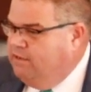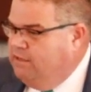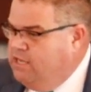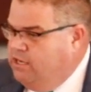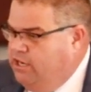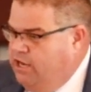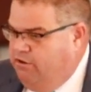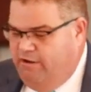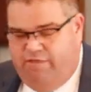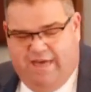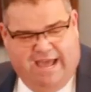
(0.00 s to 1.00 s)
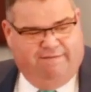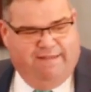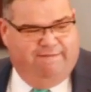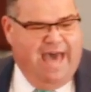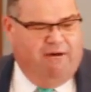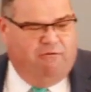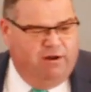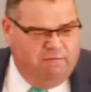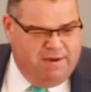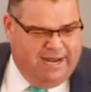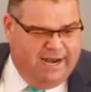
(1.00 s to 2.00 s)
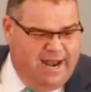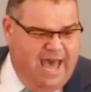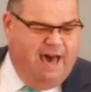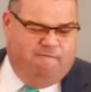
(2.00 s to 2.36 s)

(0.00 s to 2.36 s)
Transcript: You would have think that that would have been enough, but